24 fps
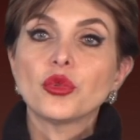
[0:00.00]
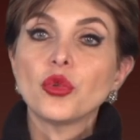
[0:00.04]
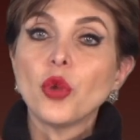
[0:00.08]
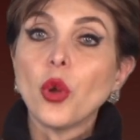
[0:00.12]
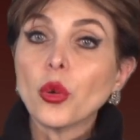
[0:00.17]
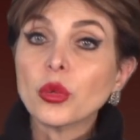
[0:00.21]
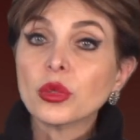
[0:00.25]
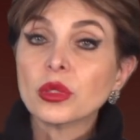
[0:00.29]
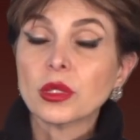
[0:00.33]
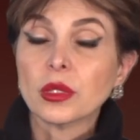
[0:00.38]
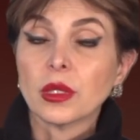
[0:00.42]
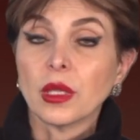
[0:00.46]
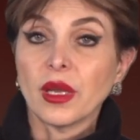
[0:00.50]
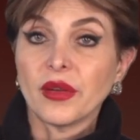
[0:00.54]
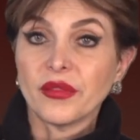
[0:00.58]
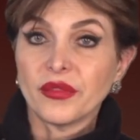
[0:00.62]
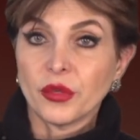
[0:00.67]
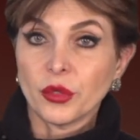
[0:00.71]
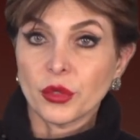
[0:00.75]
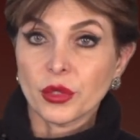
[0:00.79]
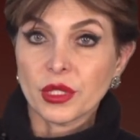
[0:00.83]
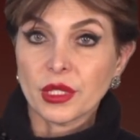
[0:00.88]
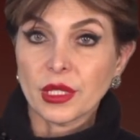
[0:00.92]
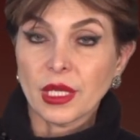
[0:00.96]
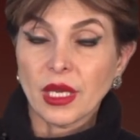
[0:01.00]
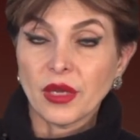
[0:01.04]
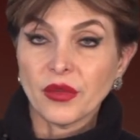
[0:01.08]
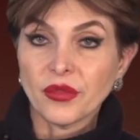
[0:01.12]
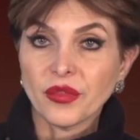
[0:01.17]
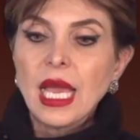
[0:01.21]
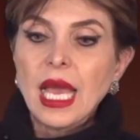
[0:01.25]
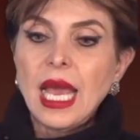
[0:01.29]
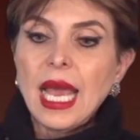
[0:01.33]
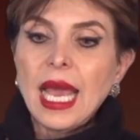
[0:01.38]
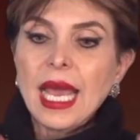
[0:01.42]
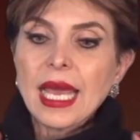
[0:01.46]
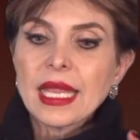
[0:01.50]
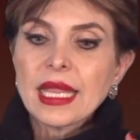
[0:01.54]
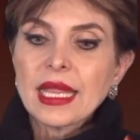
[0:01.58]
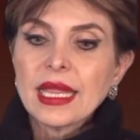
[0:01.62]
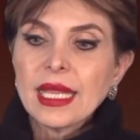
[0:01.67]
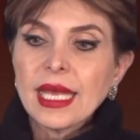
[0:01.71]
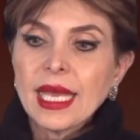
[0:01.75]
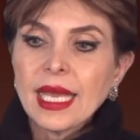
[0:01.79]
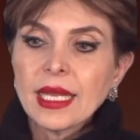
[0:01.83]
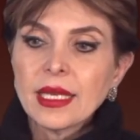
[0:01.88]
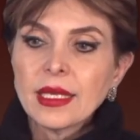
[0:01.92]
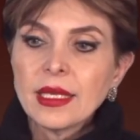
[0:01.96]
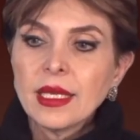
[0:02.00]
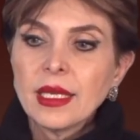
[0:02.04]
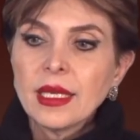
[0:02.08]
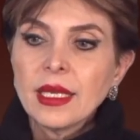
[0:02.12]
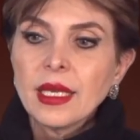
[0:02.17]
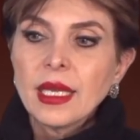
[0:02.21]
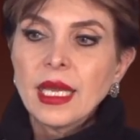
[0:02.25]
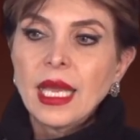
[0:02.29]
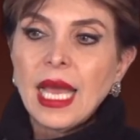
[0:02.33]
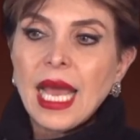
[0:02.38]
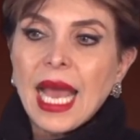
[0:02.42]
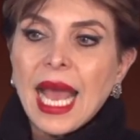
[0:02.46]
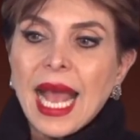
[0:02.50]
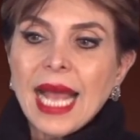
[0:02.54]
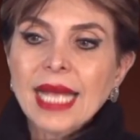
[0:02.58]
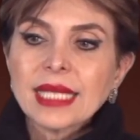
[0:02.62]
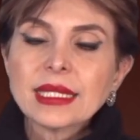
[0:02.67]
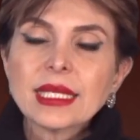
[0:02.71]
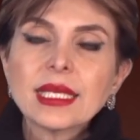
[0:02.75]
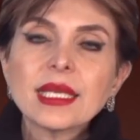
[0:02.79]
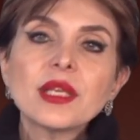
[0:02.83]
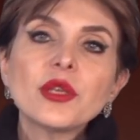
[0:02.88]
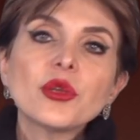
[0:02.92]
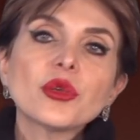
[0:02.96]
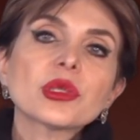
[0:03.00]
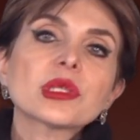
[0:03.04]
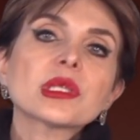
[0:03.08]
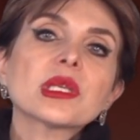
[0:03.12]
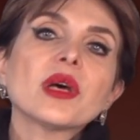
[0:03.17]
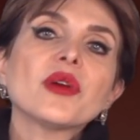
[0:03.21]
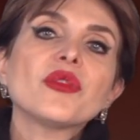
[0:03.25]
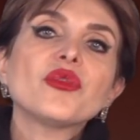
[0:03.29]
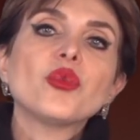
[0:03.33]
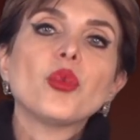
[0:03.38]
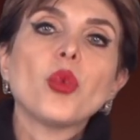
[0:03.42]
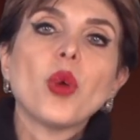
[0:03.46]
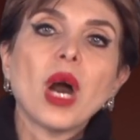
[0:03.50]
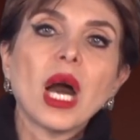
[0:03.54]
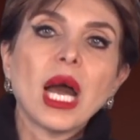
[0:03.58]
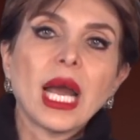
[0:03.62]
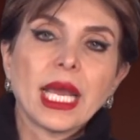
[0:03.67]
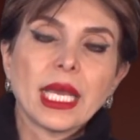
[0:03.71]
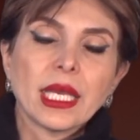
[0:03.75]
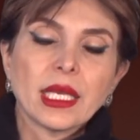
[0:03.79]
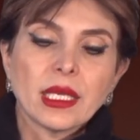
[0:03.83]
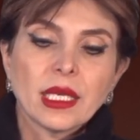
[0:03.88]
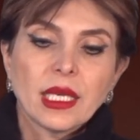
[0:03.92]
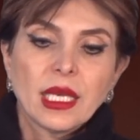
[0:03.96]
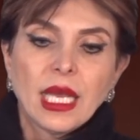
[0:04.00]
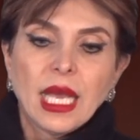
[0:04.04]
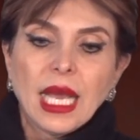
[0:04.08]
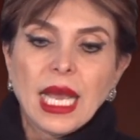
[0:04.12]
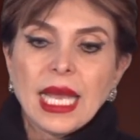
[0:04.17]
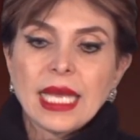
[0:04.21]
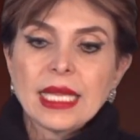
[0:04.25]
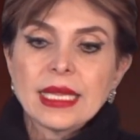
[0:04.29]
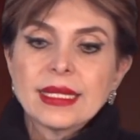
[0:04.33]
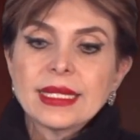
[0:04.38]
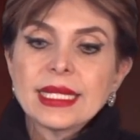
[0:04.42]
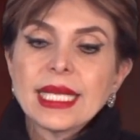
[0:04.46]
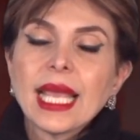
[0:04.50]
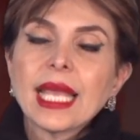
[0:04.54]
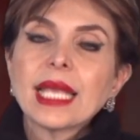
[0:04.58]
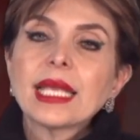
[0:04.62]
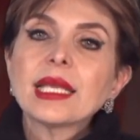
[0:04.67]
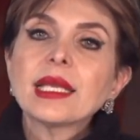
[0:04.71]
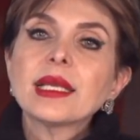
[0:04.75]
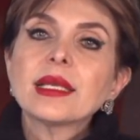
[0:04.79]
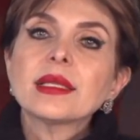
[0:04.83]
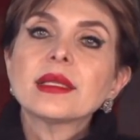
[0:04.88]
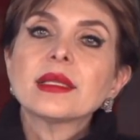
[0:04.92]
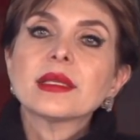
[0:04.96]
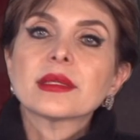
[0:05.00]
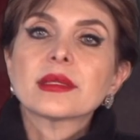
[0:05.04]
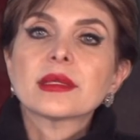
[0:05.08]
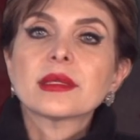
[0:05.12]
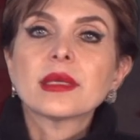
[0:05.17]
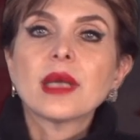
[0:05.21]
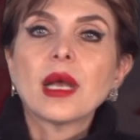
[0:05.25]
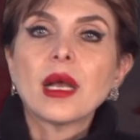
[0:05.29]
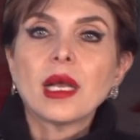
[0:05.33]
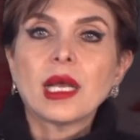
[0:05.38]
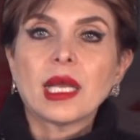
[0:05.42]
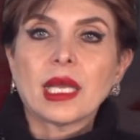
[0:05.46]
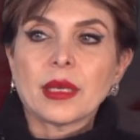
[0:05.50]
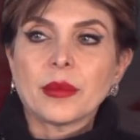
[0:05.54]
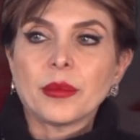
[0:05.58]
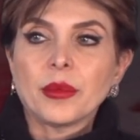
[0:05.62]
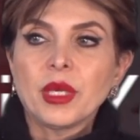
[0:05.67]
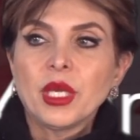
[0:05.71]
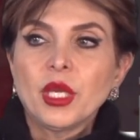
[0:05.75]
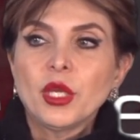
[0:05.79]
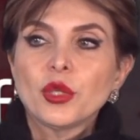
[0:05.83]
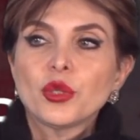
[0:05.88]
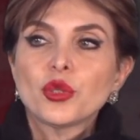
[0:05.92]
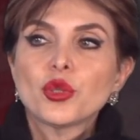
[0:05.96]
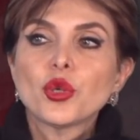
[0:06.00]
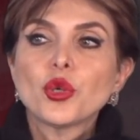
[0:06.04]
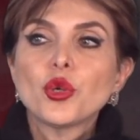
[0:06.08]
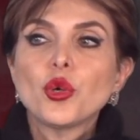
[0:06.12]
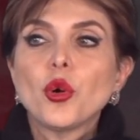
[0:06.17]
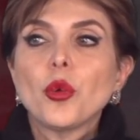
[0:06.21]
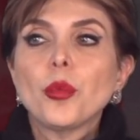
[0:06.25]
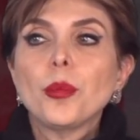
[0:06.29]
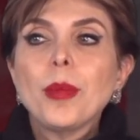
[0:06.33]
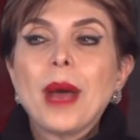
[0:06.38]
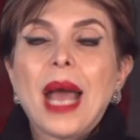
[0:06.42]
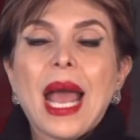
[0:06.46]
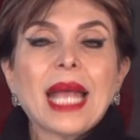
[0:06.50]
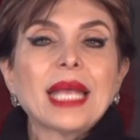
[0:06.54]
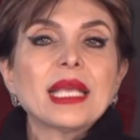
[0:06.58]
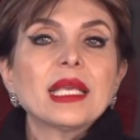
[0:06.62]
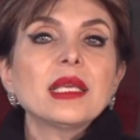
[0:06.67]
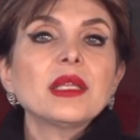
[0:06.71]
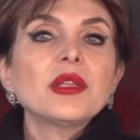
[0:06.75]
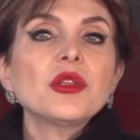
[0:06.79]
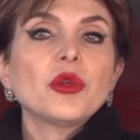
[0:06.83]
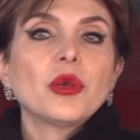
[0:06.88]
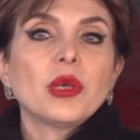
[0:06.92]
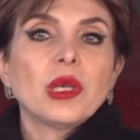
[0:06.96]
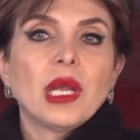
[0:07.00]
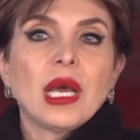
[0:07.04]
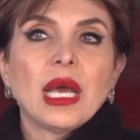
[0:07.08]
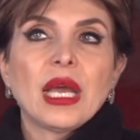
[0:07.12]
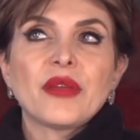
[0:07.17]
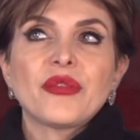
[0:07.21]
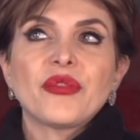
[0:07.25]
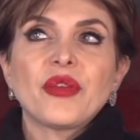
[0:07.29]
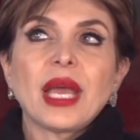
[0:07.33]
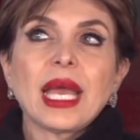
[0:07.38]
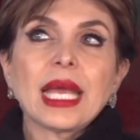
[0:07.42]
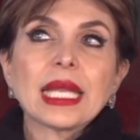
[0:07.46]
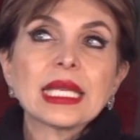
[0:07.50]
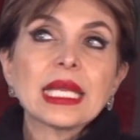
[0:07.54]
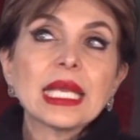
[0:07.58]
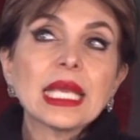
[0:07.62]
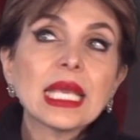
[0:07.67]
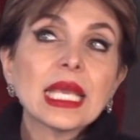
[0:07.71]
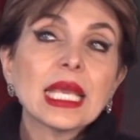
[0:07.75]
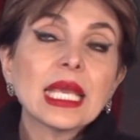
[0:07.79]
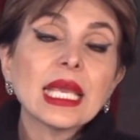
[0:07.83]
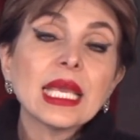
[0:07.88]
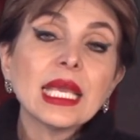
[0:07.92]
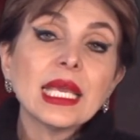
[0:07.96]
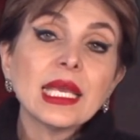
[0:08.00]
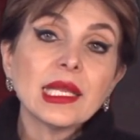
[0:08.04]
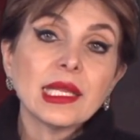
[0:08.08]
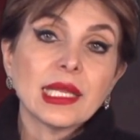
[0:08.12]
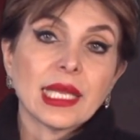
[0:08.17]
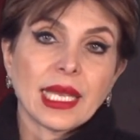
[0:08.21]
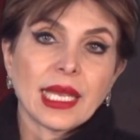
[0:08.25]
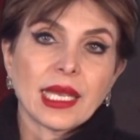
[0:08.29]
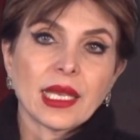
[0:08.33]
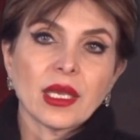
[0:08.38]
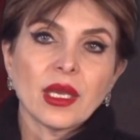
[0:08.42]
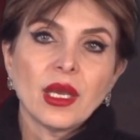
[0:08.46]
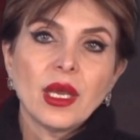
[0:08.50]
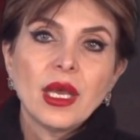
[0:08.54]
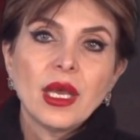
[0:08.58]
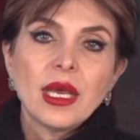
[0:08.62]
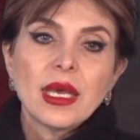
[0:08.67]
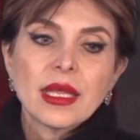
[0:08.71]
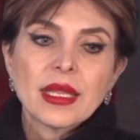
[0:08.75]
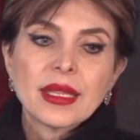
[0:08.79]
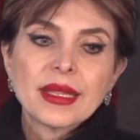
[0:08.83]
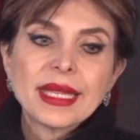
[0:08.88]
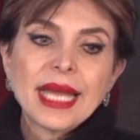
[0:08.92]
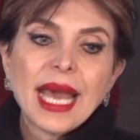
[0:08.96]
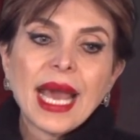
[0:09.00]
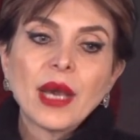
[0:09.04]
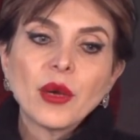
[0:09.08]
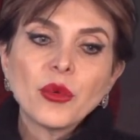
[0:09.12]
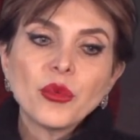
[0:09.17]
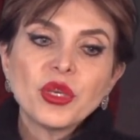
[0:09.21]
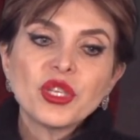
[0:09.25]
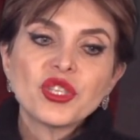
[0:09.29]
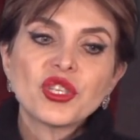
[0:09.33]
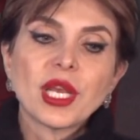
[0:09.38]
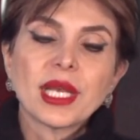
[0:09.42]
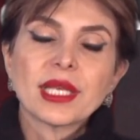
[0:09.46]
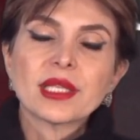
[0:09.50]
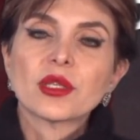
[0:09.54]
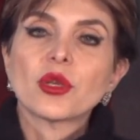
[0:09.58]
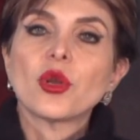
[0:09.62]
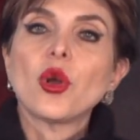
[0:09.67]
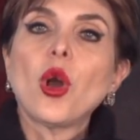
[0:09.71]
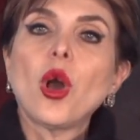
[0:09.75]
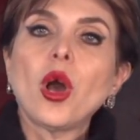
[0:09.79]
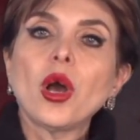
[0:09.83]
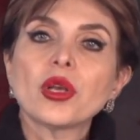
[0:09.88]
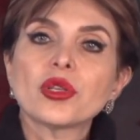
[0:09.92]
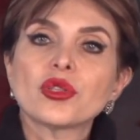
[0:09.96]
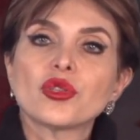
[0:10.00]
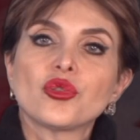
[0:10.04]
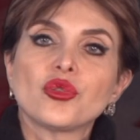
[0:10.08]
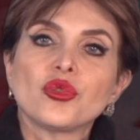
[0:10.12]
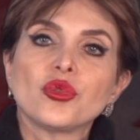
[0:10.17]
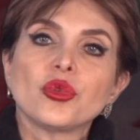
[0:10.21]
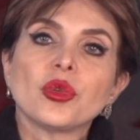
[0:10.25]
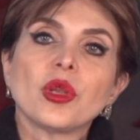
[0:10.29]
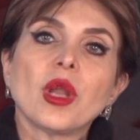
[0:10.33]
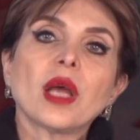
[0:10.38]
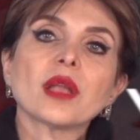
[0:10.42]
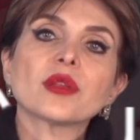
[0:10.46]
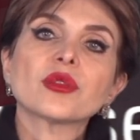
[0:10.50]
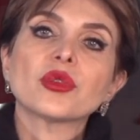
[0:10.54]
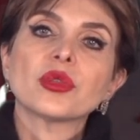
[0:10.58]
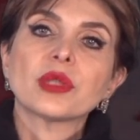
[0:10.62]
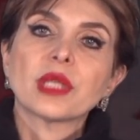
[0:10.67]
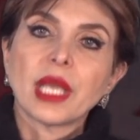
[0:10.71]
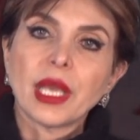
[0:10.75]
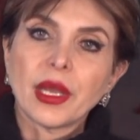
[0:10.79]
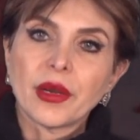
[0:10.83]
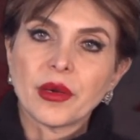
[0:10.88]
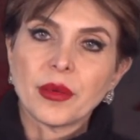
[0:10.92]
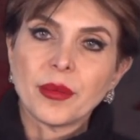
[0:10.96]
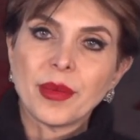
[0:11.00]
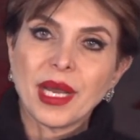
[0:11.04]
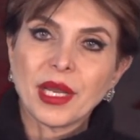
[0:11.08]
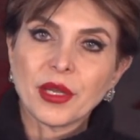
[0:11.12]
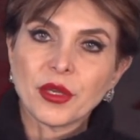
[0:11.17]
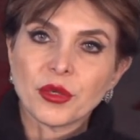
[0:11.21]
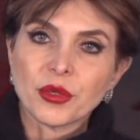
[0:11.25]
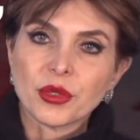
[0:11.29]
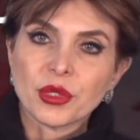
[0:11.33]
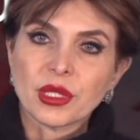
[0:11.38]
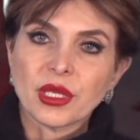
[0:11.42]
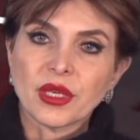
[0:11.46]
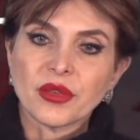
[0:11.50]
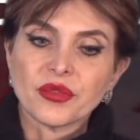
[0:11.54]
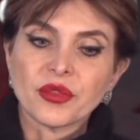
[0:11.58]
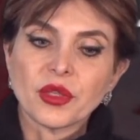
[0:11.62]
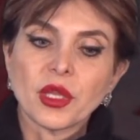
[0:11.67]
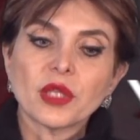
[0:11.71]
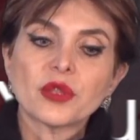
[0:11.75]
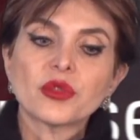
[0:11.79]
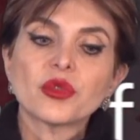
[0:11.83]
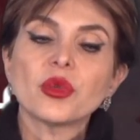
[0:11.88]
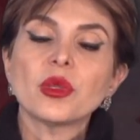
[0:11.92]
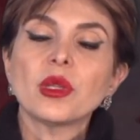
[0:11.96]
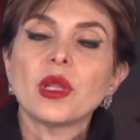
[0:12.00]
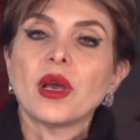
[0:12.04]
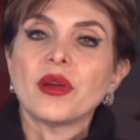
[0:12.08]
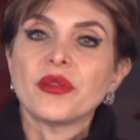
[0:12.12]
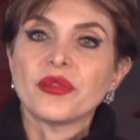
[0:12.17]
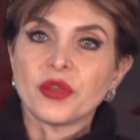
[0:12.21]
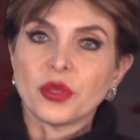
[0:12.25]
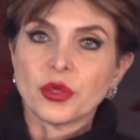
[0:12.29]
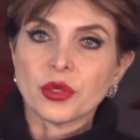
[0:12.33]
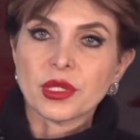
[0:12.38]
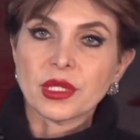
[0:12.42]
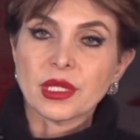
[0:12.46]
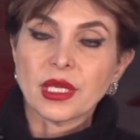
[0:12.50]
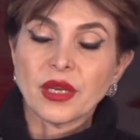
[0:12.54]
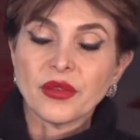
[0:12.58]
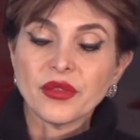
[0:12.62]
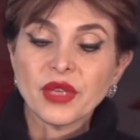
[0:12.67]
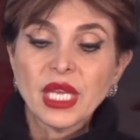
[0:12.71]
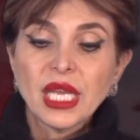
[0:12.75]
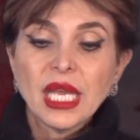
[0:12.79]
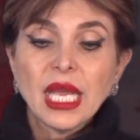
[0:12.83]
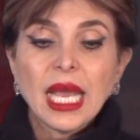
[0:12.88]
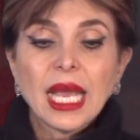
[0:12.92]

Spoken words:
don't love yourself, and then asking yourself why, and taking the time to go back in your life and healing that which has caused you not to care about yourself, not to love yourself.